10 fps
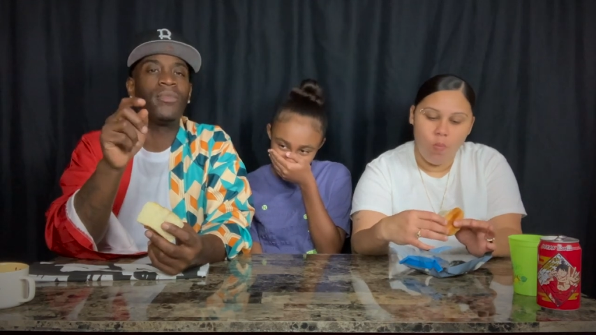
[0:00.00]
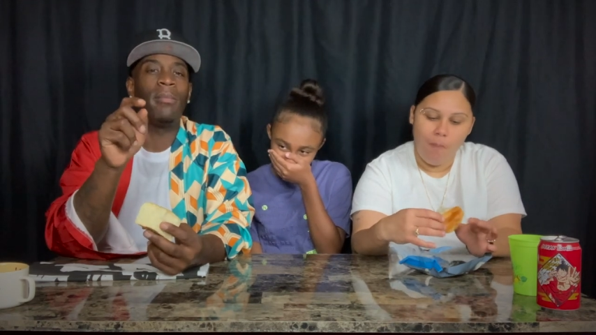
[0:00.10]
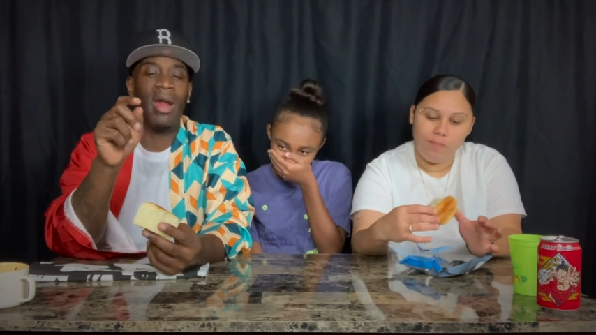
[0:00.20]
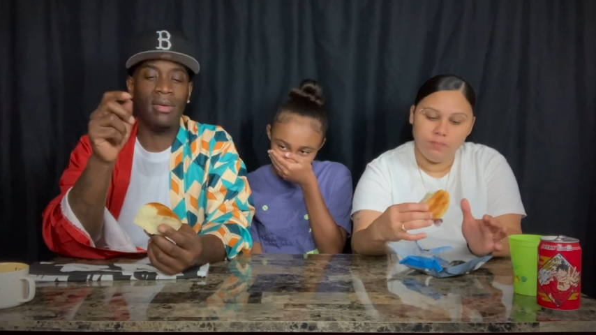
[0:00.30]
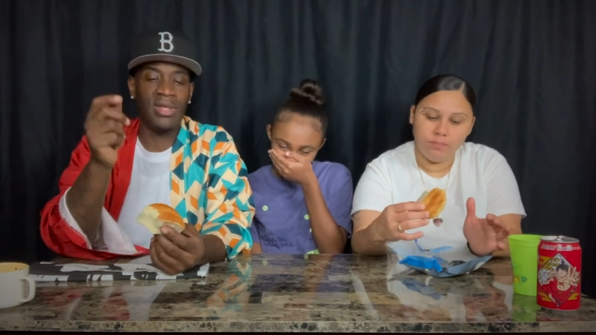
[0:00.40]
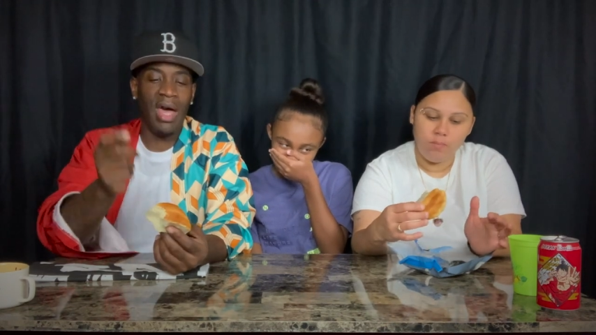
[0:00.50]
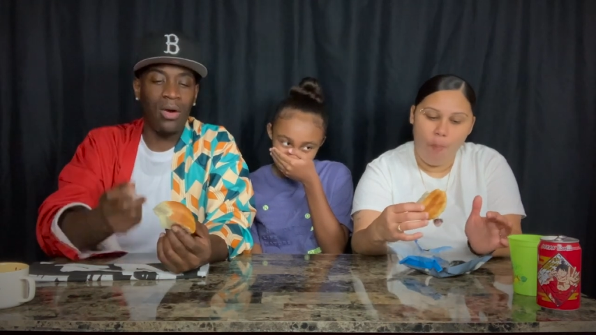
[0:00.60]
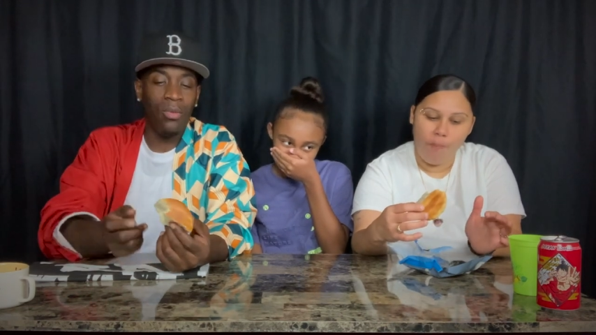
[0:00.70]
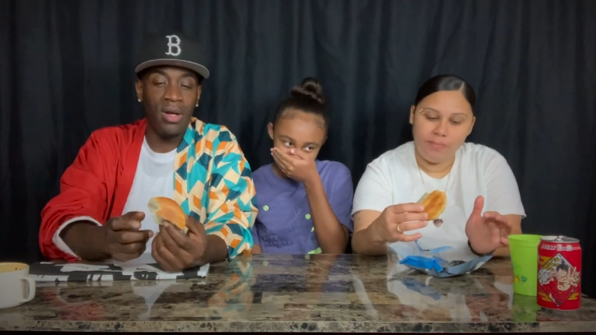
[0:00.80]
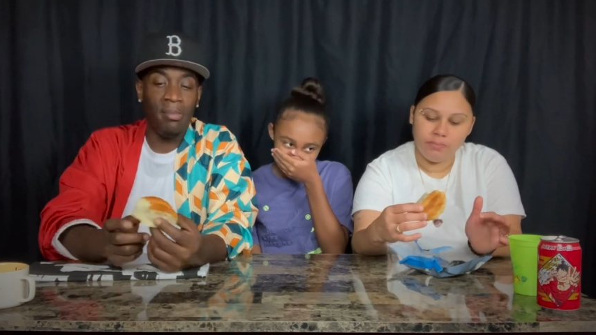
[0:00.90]
Speaker 1: But I was like, I
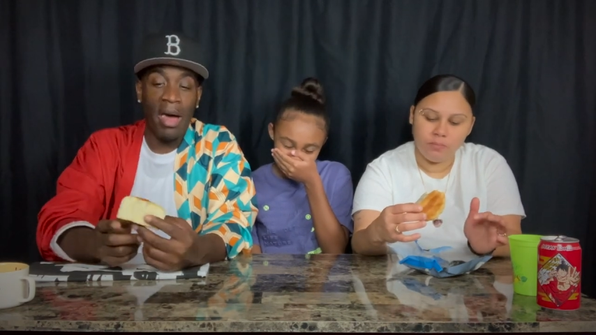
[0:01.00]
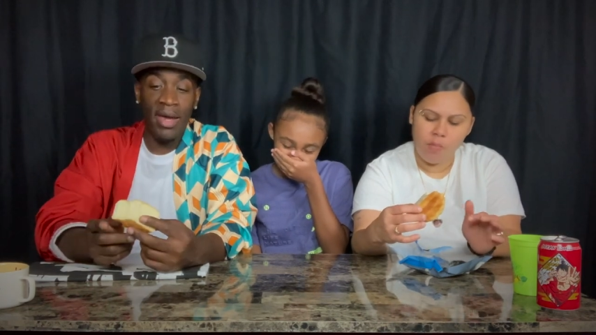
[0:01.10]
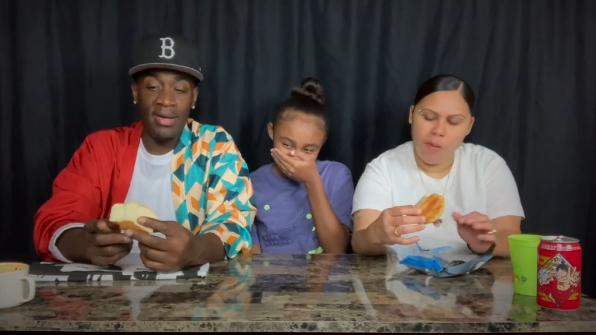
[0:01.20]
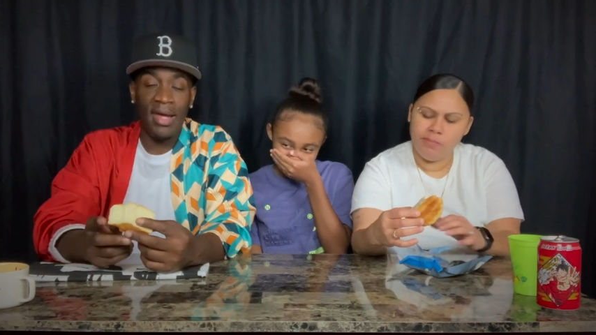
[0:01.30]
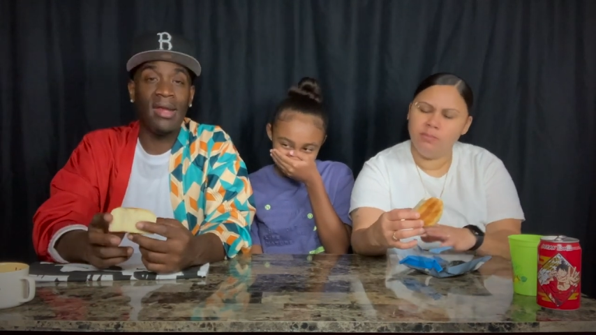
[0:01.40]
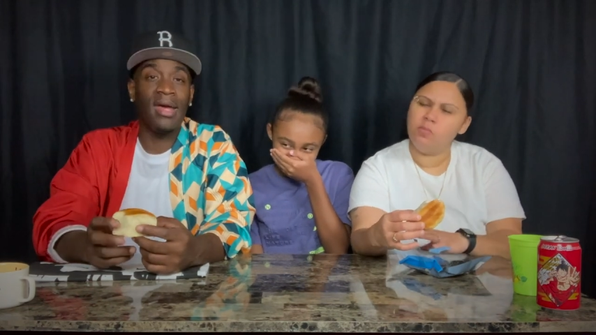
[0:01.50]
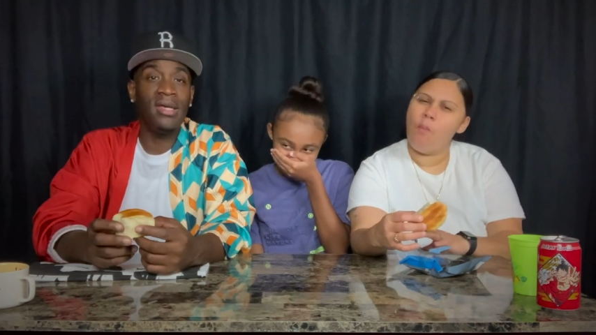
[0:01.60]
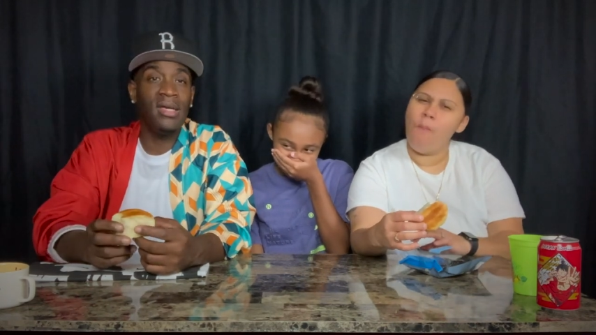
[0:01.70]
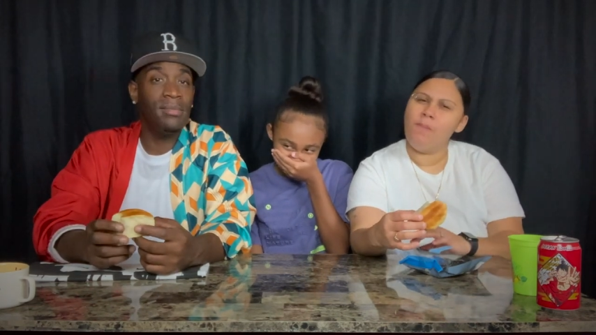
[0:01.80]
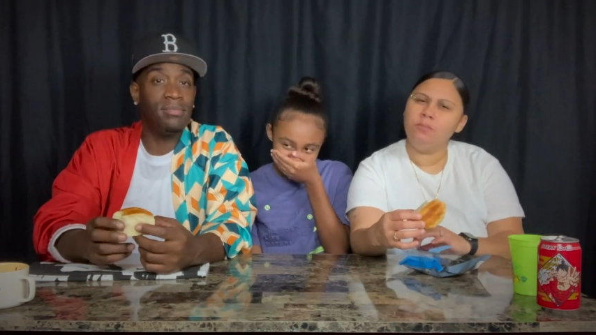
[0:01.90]
don't want to buy it and not
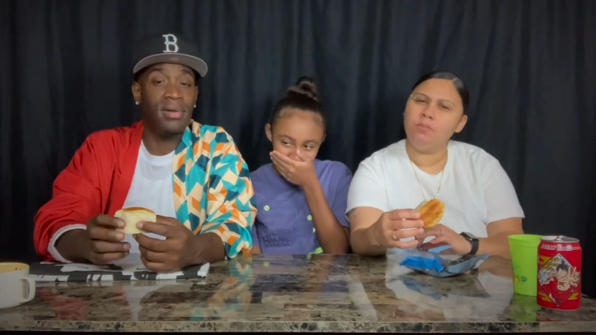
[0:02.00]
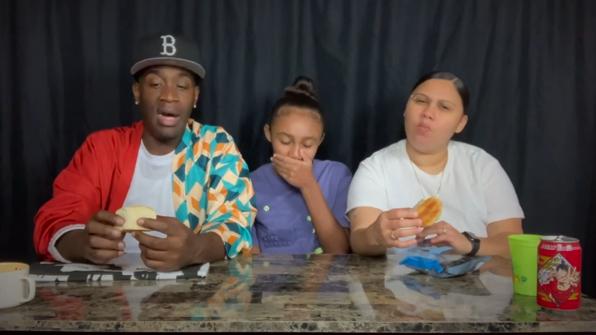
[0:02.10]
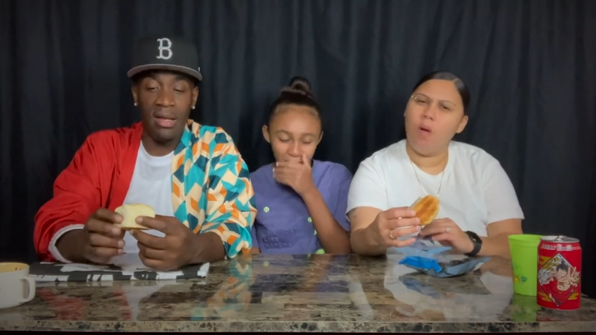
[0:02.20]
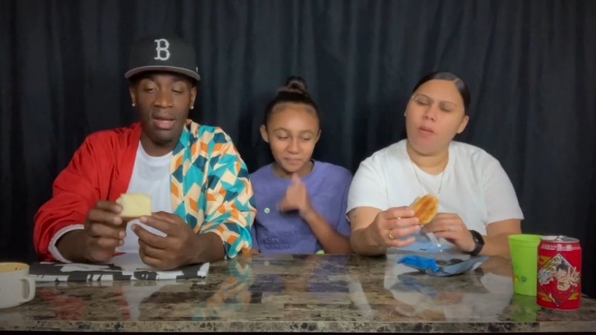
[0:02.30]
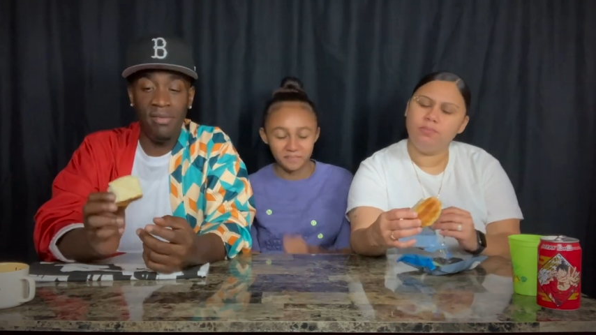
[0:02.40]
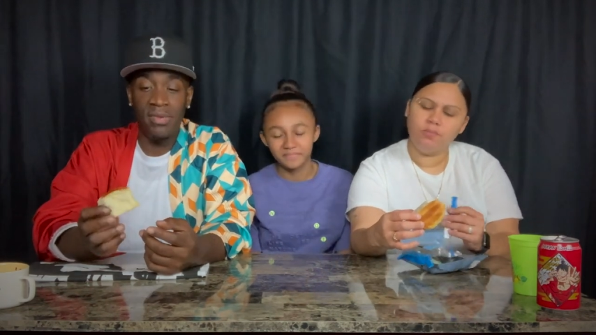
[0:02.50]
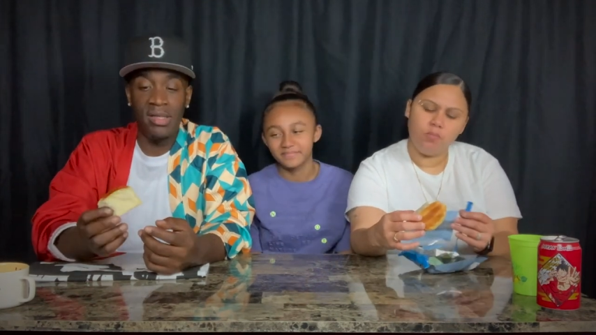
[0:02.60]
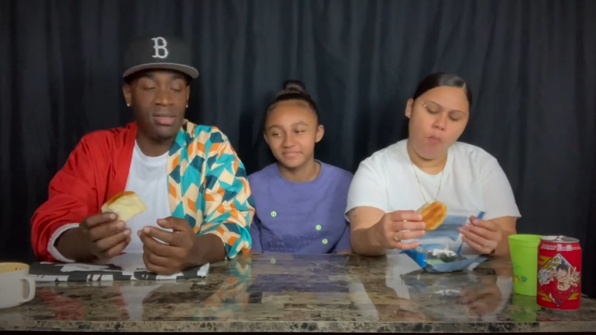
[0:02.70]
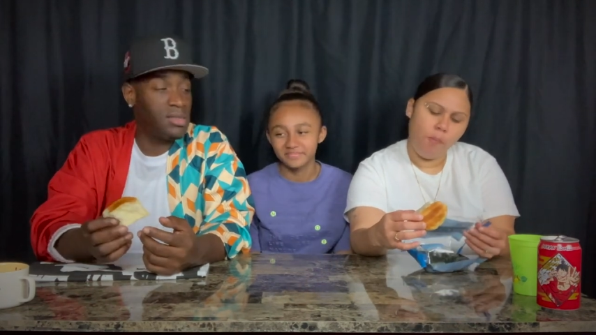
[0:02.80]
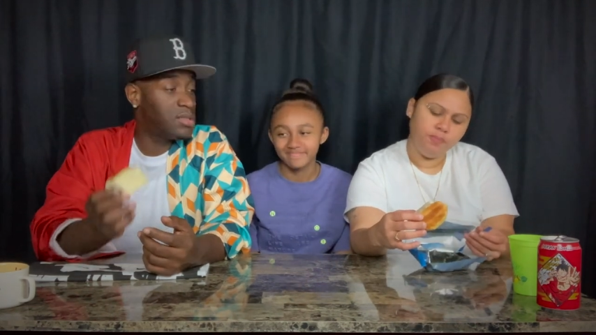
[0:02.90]
like it. But I love this. This